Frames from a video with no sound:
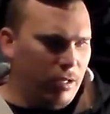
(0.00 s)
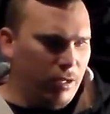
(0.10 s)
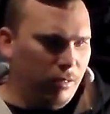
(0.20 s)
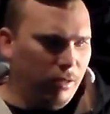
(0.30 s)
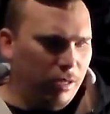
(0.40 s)

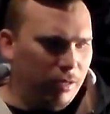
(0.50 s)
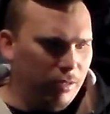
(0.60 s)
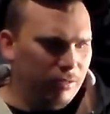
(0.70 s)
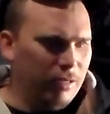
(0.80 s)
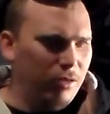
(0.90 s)
in,
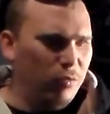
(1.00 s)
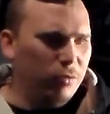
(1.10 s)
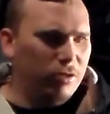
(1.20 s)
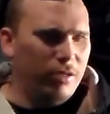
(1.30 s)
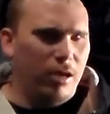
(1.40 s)
it's
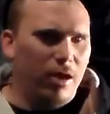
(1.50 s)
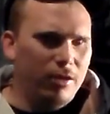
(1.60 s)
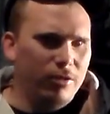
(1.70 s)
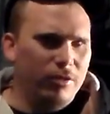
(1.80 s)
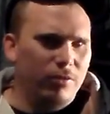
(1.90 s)
almost
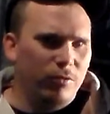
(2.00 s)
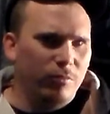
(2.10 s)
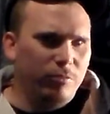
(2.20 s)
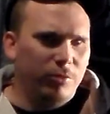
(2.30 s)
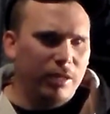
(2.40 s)
100
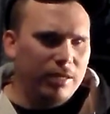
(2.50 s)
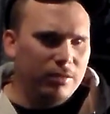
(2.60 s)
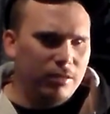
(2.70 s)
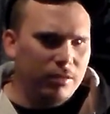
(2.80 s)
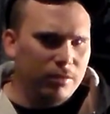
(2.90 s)
different
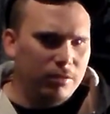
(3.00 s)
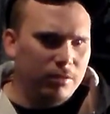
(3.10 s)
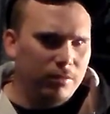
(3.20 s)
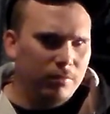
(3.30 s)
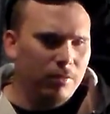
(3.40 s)

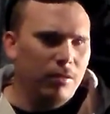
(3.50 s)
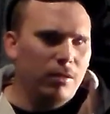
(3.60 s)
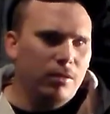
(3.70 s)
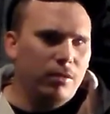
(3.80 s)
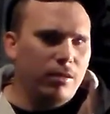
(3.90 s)
places
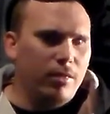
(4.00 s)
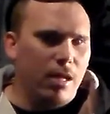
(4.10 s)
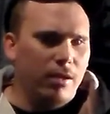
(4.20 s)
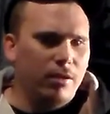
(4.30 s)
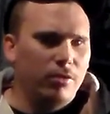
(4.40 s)
that
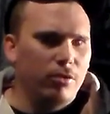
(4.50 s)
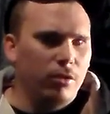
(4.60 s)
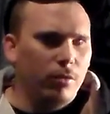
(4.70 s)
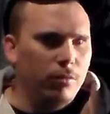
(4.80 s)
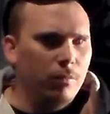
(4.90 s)
they can
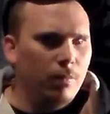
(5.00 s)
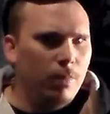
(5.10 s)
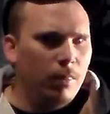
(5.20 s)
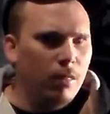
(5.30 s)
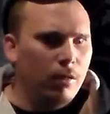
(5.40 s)
do.
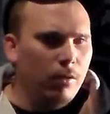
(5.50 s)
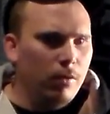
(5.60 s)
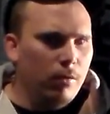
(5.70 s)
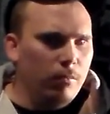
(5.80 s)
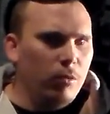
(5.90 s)

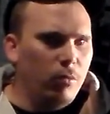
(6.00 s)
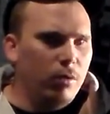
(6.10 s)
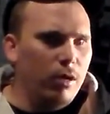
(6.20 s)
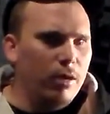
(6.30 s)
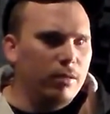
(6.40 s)
But
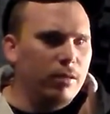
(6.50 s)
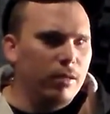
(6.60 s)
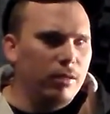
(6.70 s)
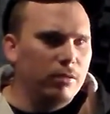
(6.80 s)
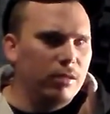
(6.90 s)
what I
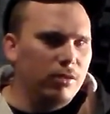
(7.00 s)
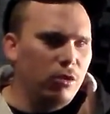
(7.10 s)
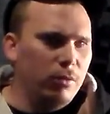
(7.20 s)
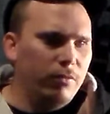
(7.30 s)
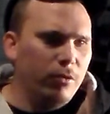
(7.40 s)
did is they
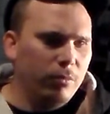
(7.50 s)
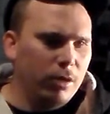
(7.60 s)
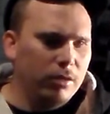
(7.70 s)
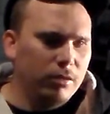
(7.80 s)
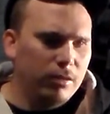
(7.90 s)
told me a few
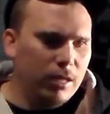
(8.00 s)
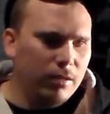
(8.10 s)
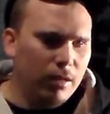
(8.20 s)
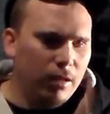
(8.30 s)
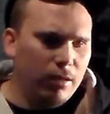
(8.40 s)
places they
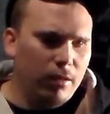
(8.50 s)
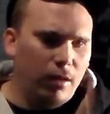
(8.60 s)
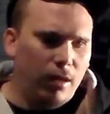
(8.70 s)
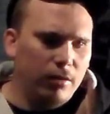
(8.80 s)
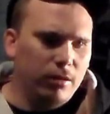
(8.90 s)
did it, and
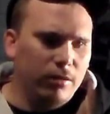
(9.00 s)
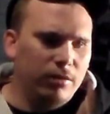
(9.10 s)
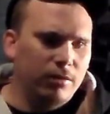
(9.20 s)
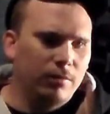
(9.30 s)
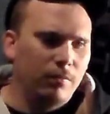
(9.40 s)
I
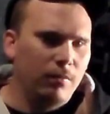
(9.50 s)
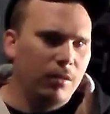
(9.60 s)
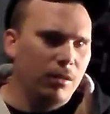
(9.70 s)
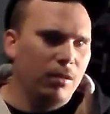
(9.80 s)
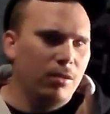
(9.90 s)
just
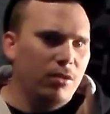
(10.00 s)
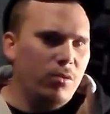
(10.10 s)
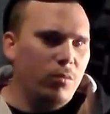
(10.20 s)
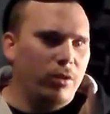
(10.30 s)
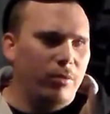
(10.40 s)

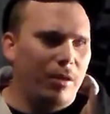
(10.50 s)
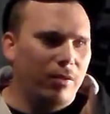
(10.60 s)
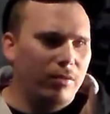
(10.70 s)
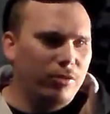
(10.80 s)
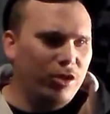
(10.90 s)
went
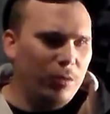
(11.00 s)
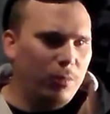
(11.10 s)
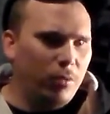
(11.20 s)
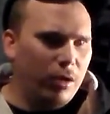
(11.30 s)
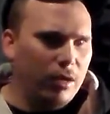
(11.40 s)
about it the
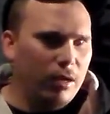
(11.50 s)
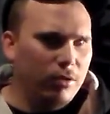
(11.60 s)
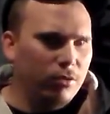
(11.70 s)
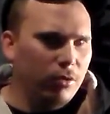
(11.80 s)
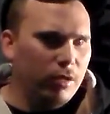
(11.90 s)
cheap way, and I
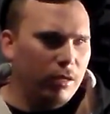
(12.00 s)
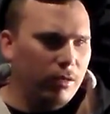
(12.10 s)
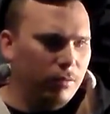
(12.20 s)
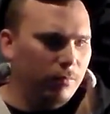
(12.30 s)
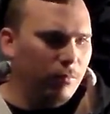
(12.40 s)
took
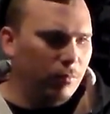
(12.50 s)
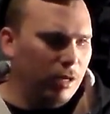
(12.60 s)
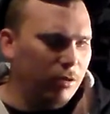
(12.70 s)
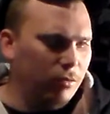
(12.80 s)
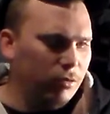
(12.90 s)
it and I
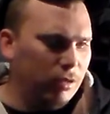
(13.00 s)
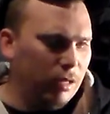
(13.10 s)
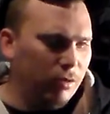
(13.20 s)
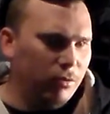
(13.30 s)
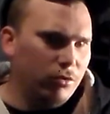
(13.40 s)
used
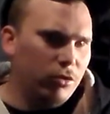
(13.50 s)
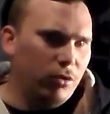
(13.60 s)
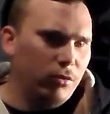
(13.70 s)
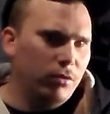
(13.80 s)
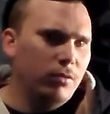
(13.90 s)
their
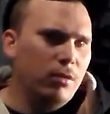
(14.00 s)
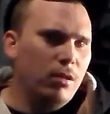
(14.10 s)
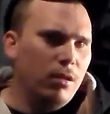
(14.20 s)
certain